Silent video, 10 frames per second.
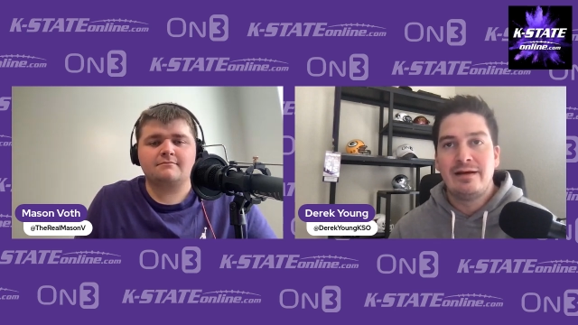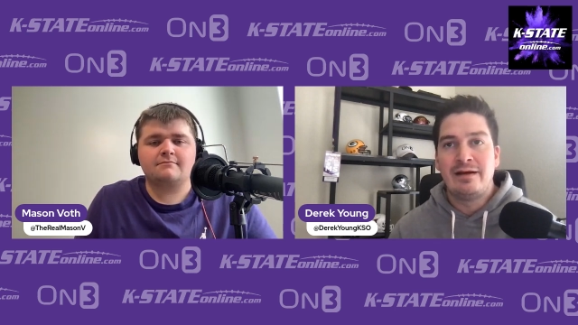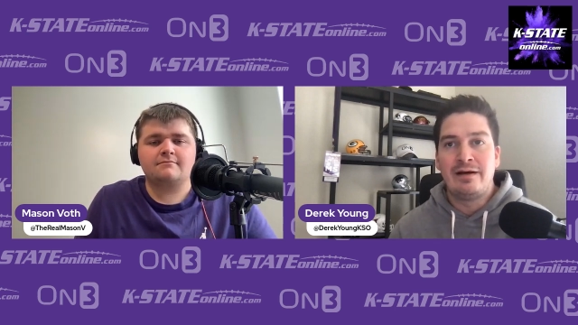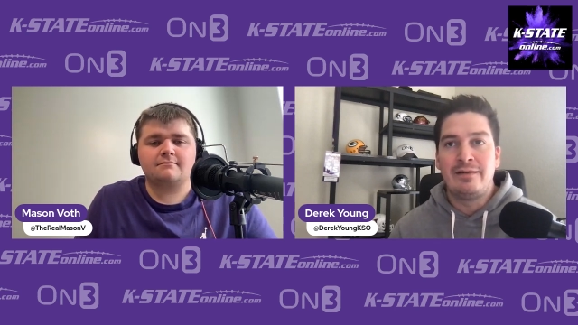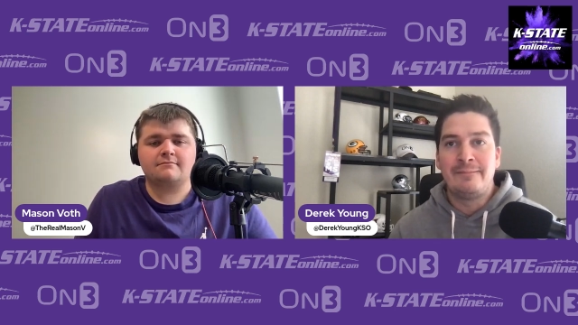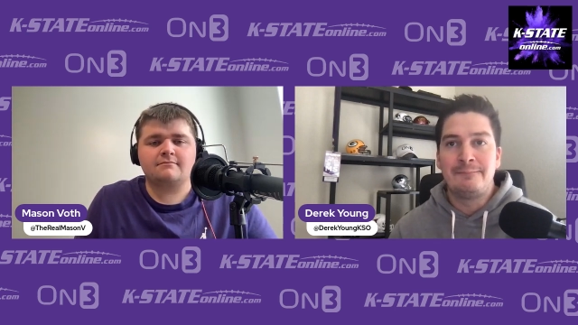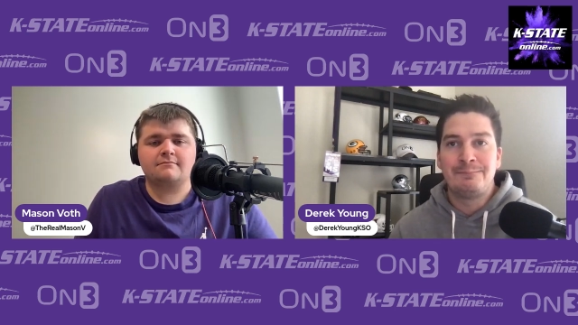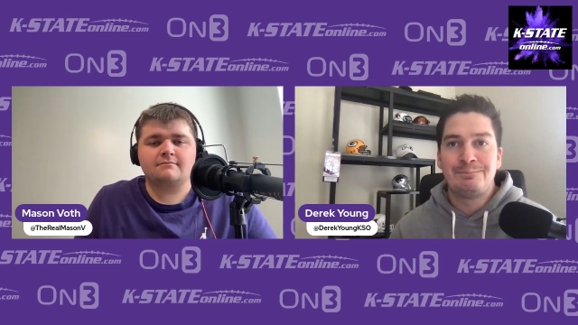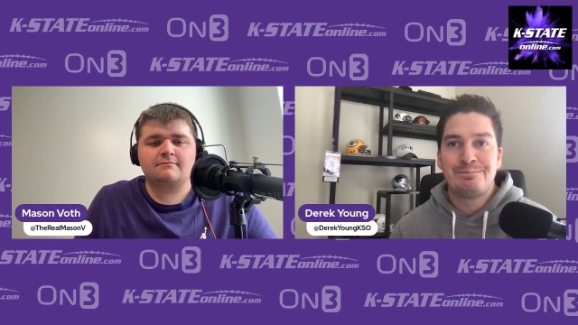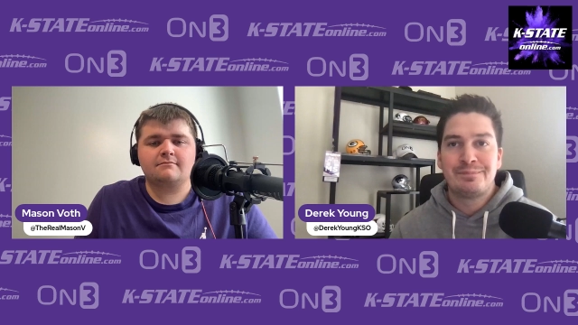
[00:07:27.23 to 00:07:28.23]

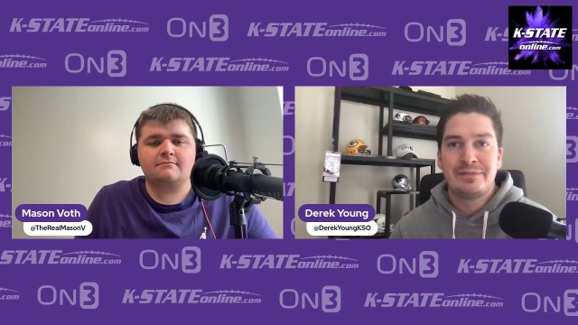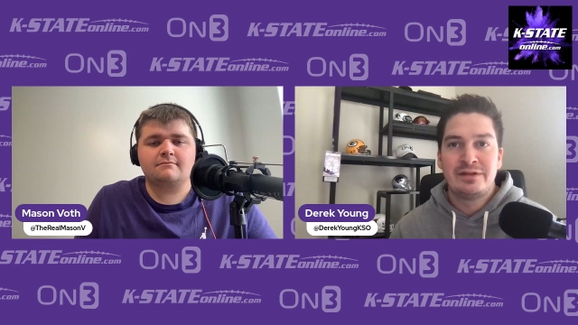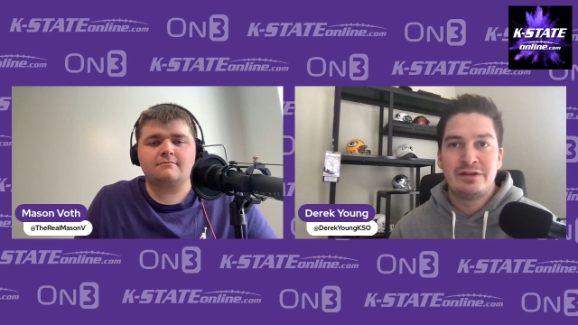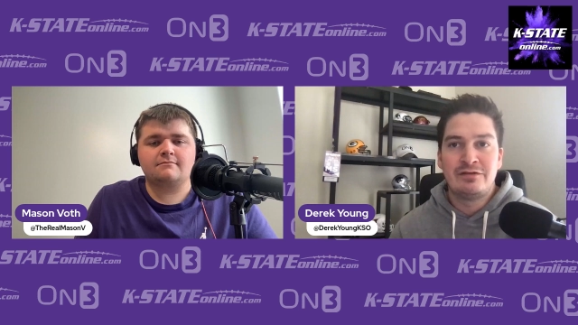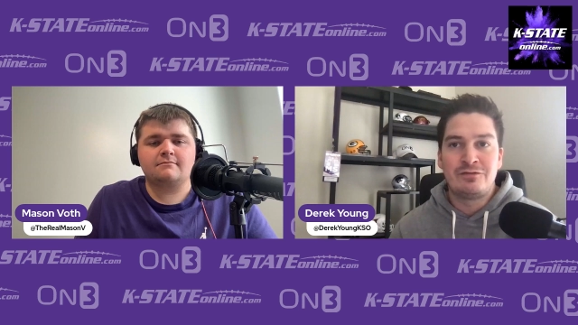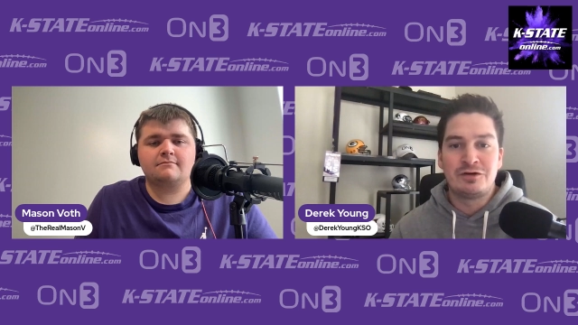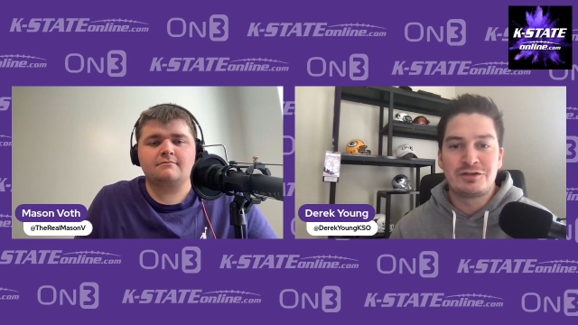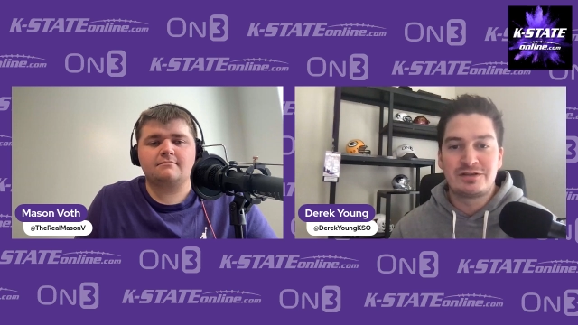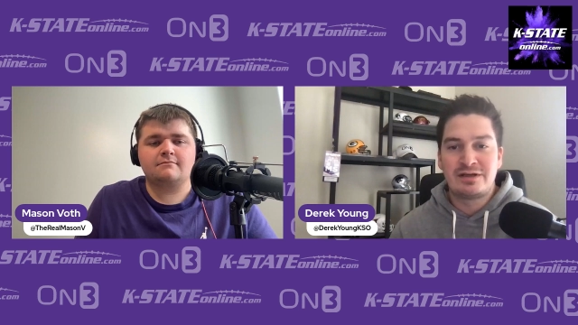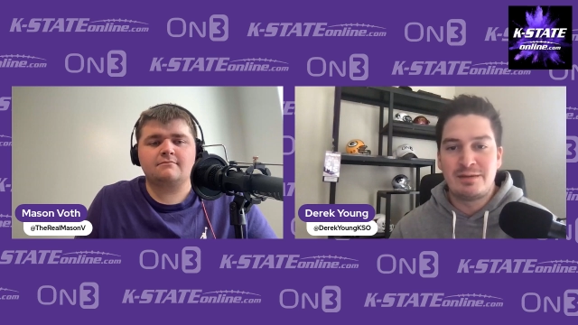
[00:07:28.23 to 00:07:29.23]
Speaker 1: Um, the
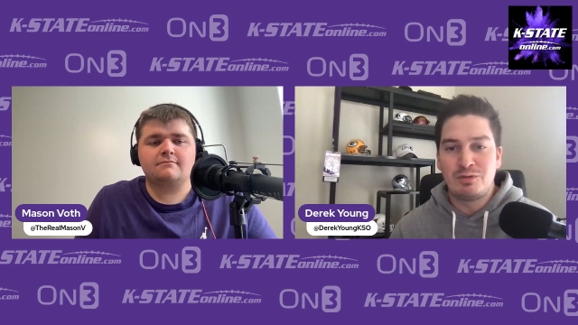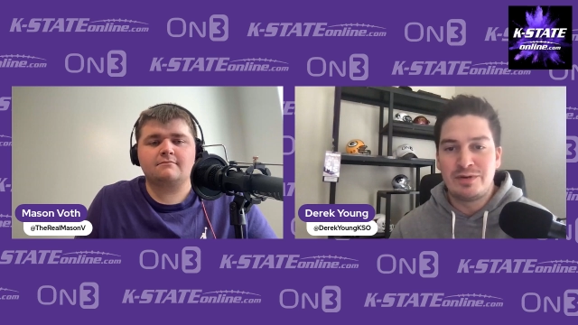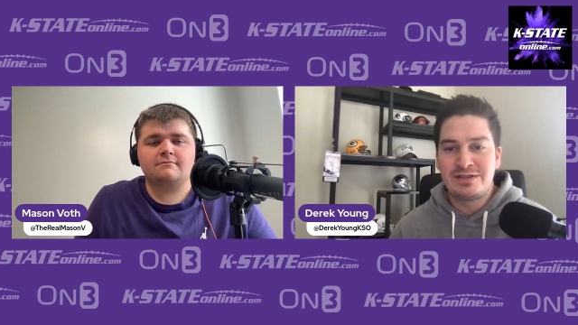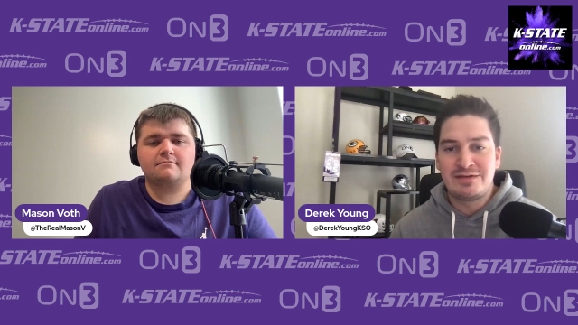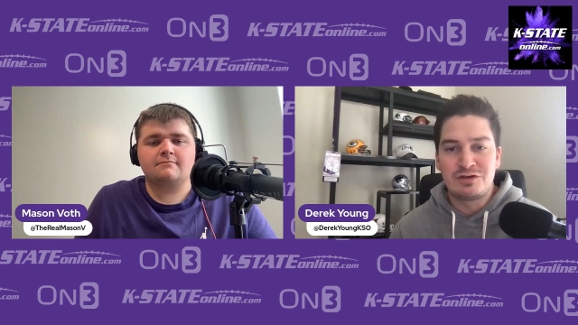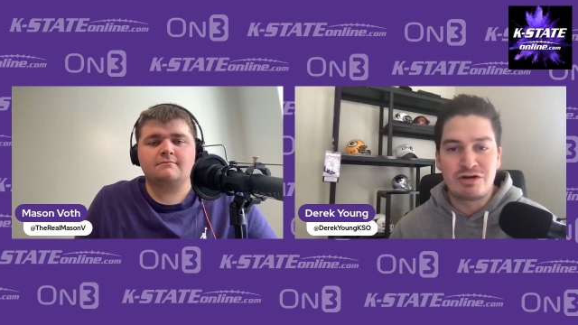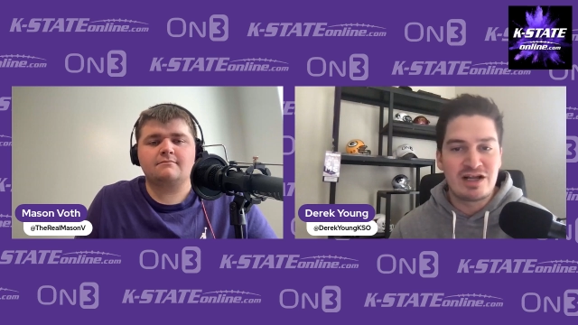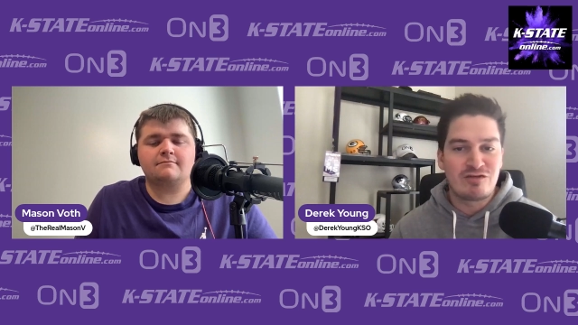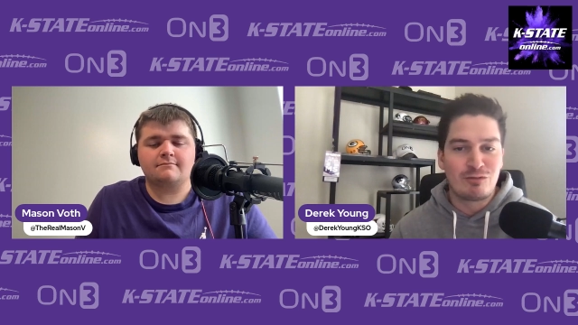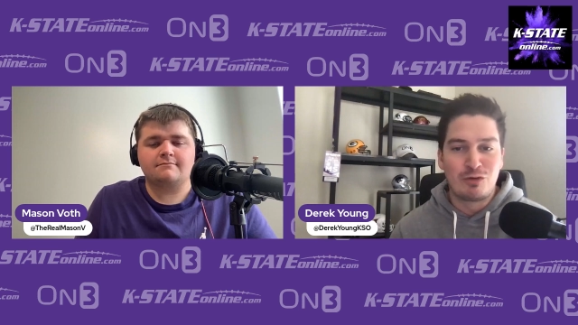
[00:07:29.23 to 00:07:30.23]
first couple of weeks of the
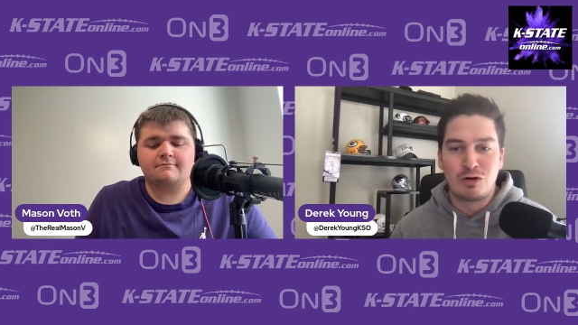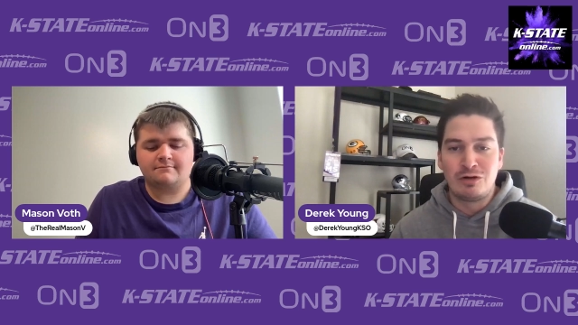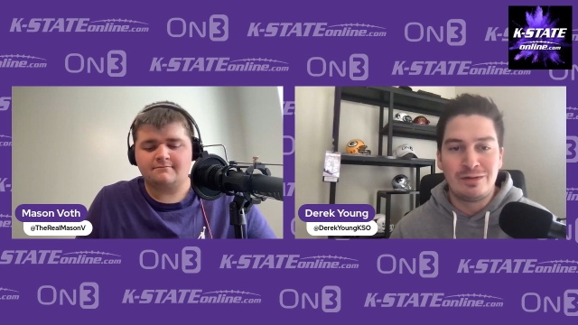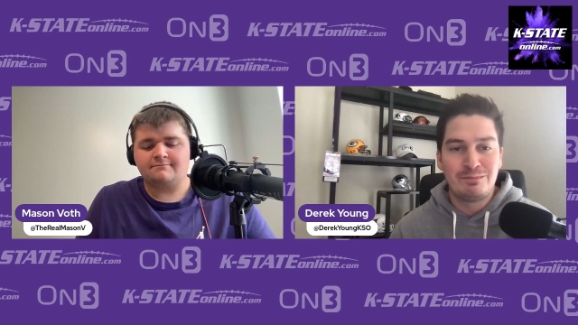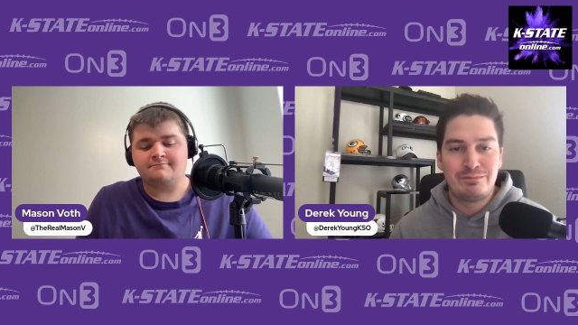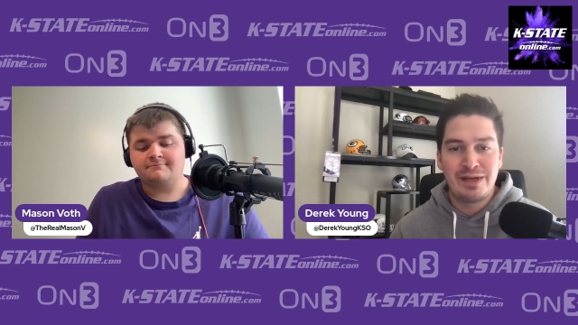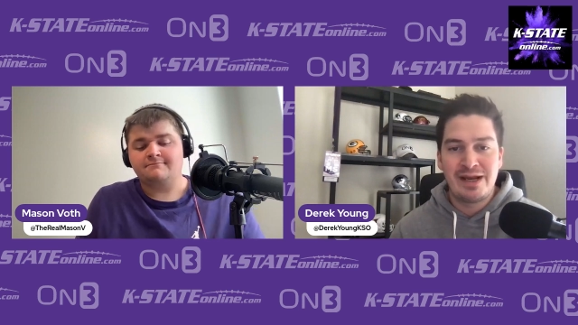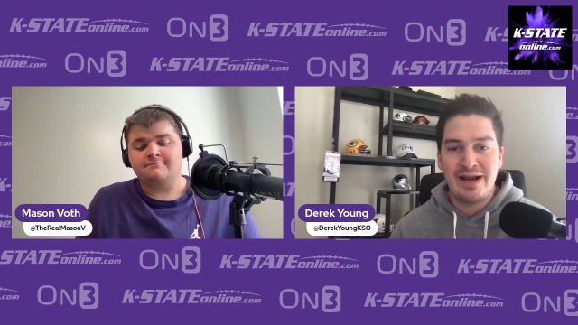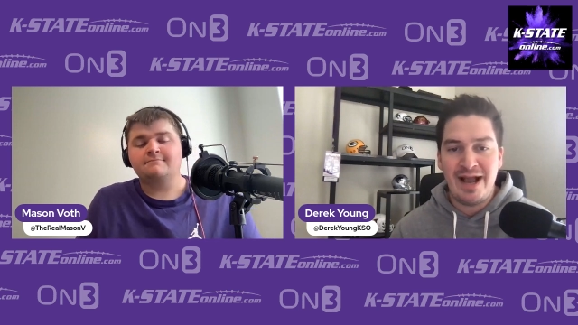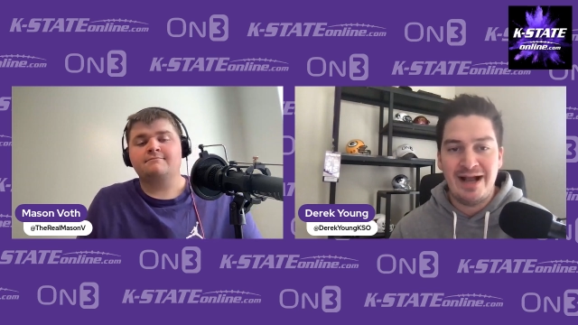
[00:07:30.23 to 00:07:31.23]
transfer portal
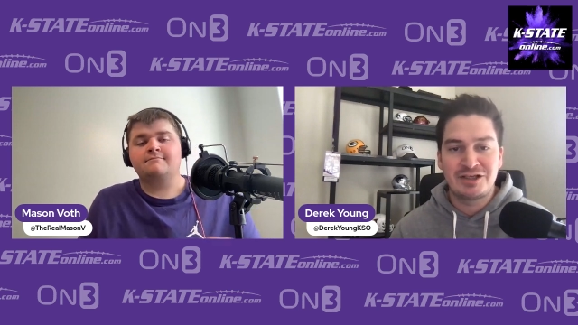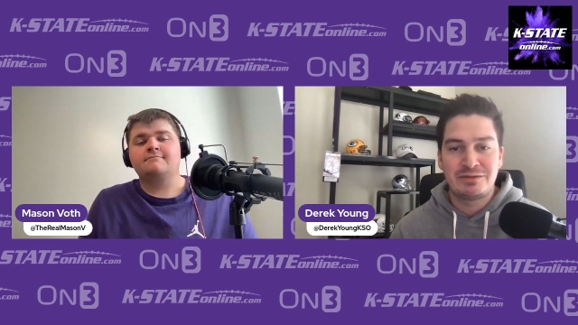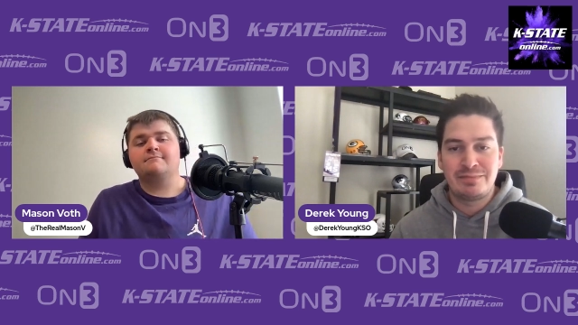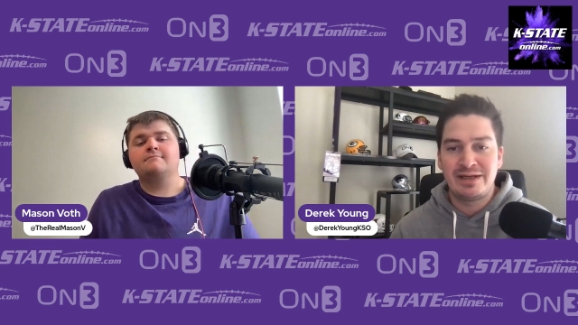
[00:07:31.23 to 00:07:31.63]
being action,